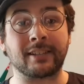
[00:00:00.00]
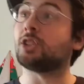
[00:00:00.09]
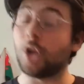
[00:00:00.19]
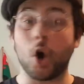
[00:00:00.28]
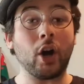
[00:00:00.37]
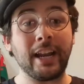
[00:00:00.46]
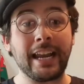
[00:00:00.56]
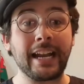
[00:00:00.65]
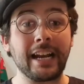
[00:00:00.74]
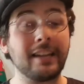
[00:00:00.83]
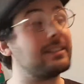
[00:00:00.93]
It's not in
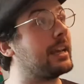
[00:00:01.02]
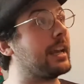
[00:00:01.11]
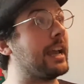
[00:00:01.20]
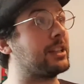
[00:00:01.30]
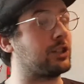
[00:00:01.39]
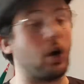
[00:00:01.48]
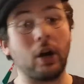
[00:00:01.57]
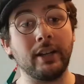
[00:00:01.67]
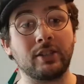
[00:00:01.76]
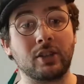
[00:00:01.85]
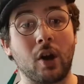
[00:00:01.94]
England, it's not
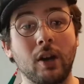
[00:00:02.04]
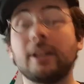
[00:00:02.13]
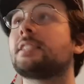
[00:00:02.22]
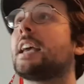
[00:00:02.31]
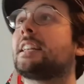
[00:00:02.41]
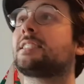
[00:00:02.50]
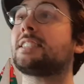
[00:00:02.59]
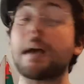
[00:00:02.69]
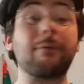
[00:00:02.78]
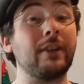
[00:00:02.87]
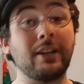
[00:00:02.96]
in Scotland, it's
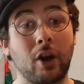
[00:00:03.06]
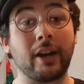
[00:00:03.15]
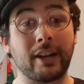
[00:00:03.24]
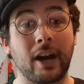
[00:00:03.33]
definitely not in